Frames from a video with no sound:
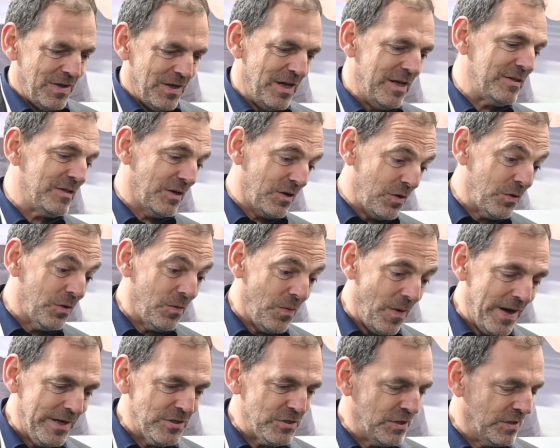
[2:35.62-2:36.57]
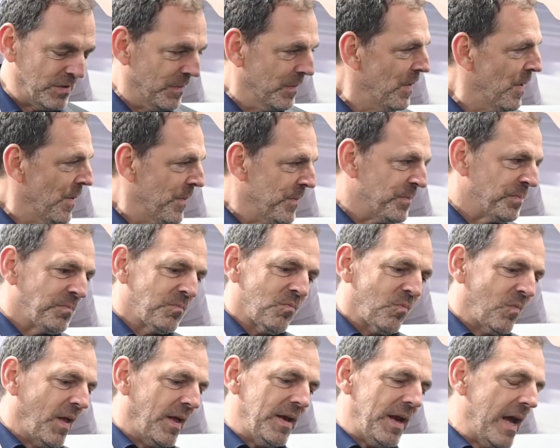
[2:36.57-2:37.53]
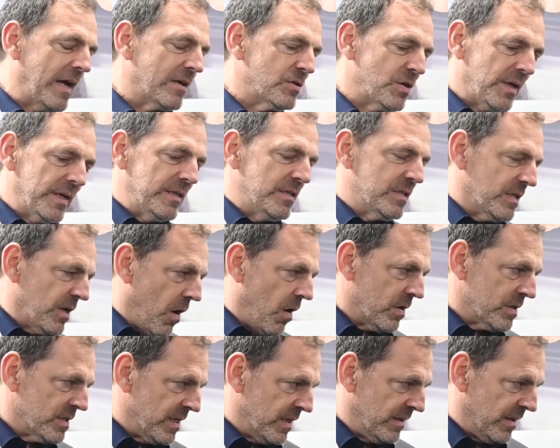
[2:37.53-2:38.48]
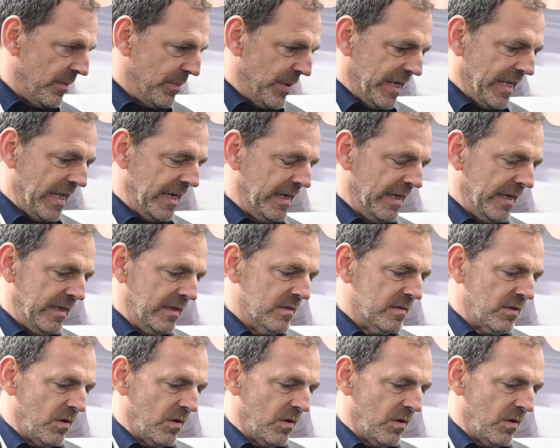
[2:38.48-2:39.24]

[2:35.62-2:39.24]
it's a good question. It actually starts in the beginning.